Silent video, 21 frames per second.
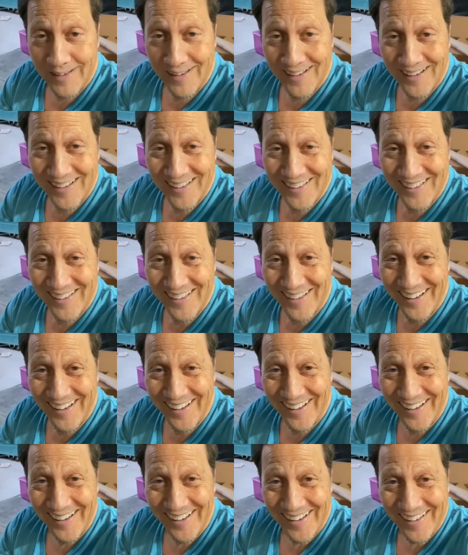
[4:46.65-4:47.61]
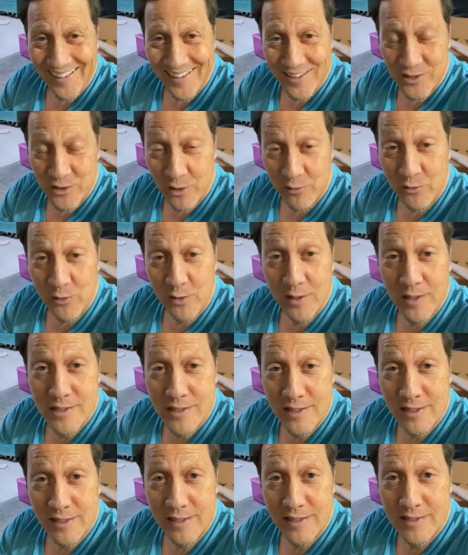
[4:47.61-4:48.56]
and uh, so if you
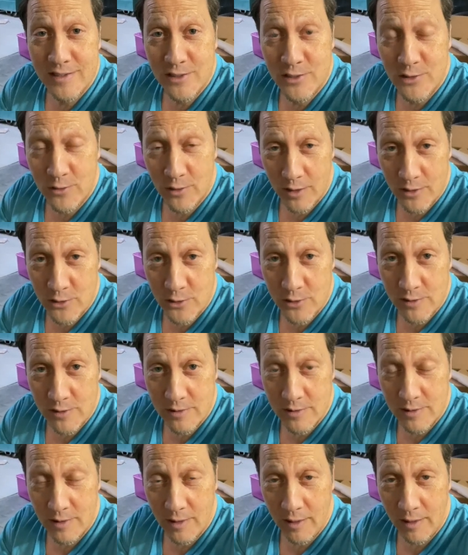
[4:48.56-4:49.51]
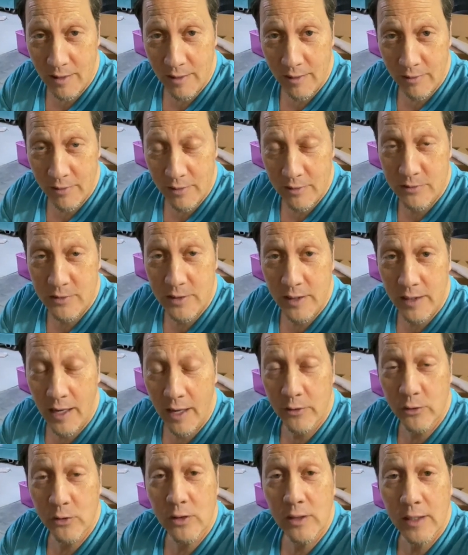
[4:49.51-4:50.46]
listen to these instructions, uh, they'll tell you
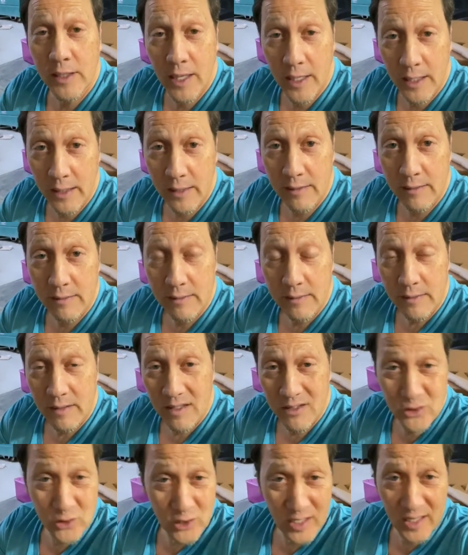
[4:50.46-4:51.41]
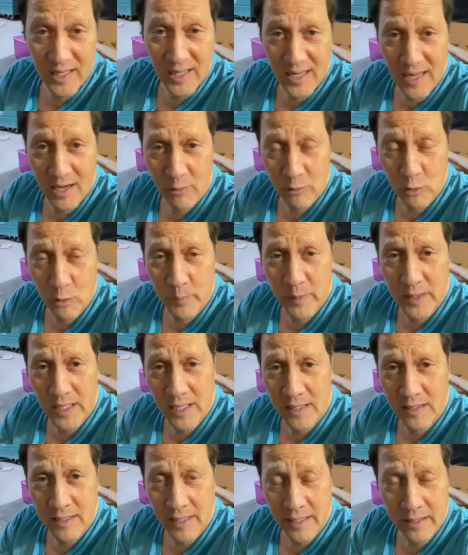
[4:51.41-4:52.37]
how you can get it and check it out. You may
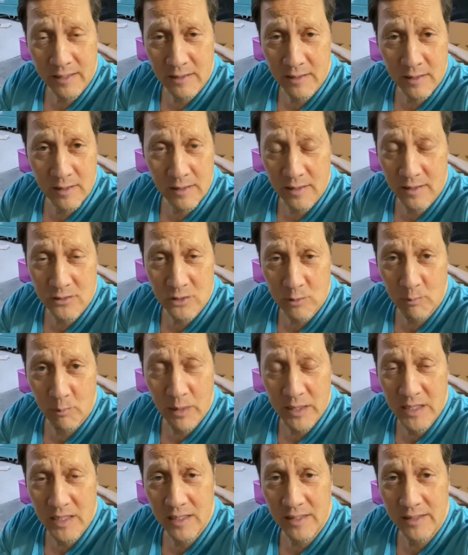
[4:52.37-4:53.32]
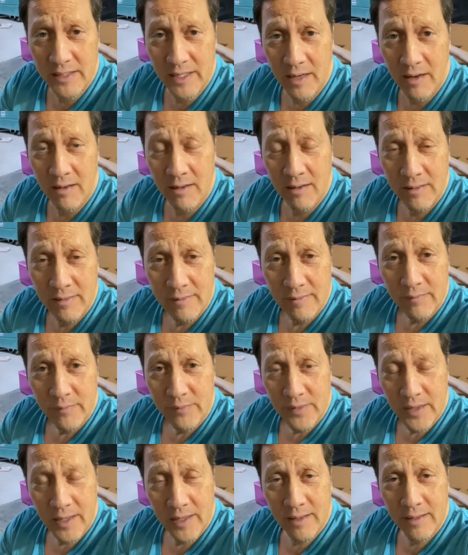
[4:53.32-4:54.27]
get like oh, some money in there,
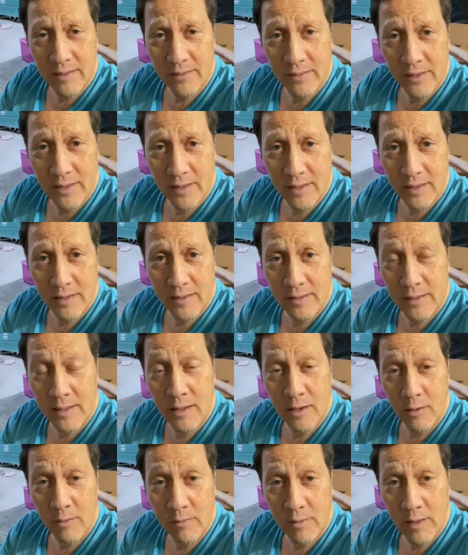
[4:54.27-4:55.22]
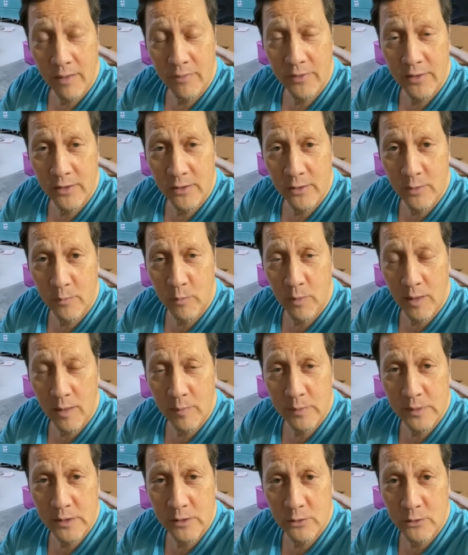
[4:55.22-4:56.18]
and uh, you know I think you can
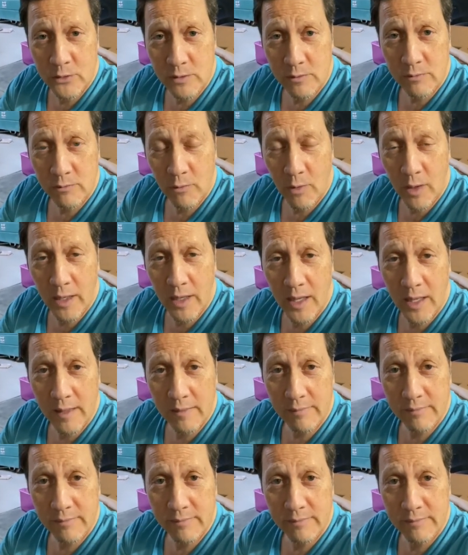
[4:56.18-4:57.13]
probably use it. Why not?